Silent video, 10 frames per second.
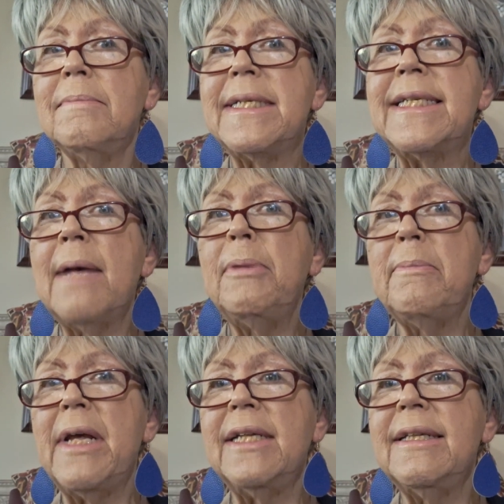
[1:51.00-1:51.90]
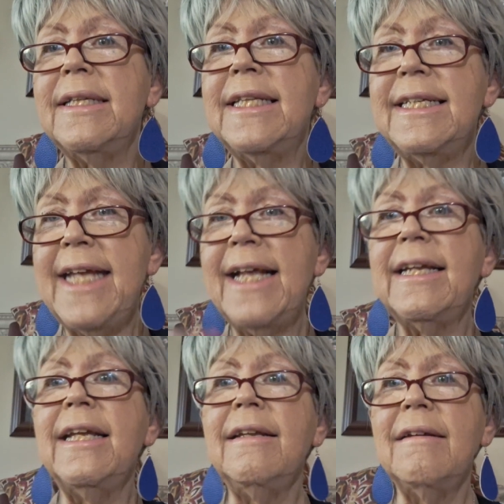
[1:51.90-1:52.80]
supplement the
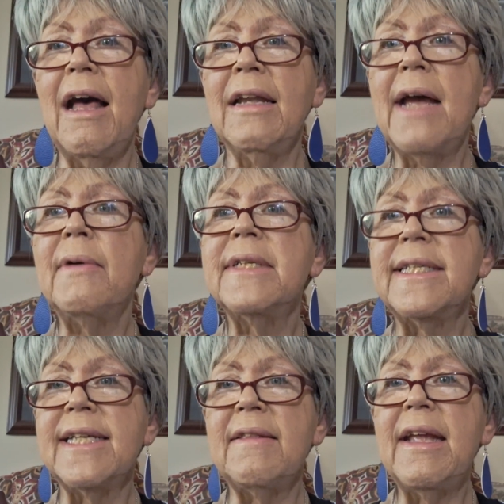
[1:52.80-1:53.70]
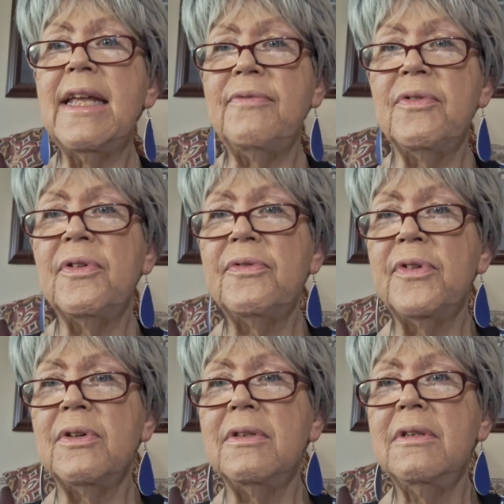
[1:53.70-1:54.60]
daily allowances that they give you for
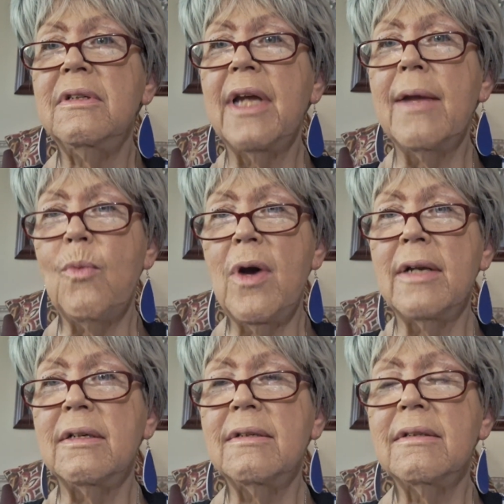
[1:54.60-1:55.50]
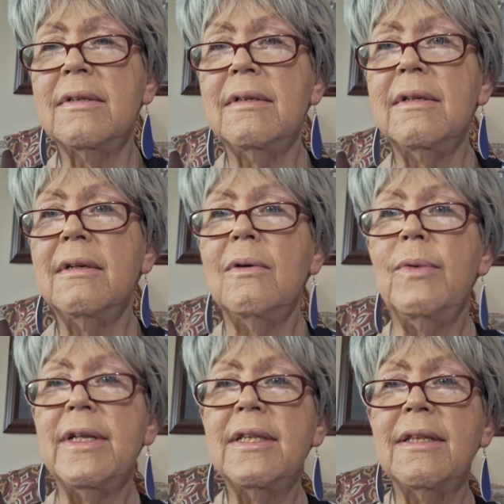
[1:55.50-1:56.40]
food and water
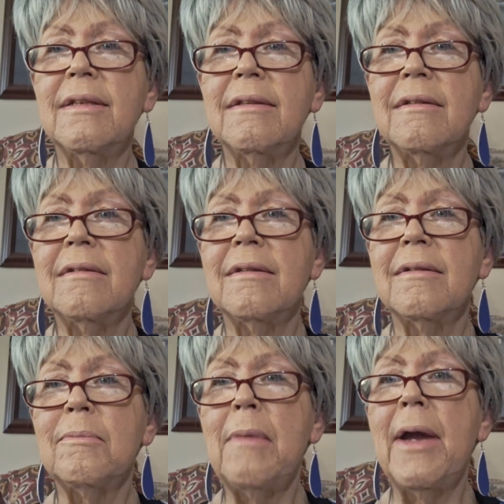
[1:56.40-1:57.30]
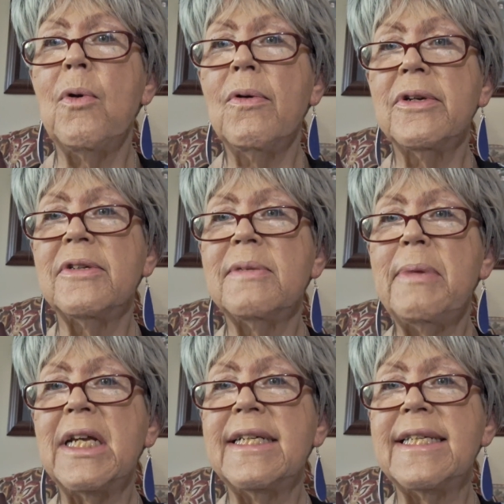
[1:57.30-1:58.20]
with my orders,
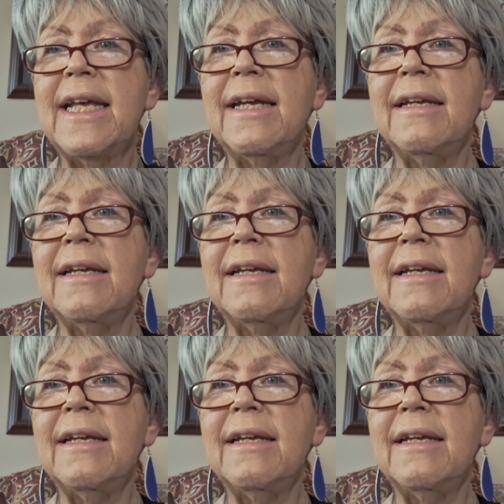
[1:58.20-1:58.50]
because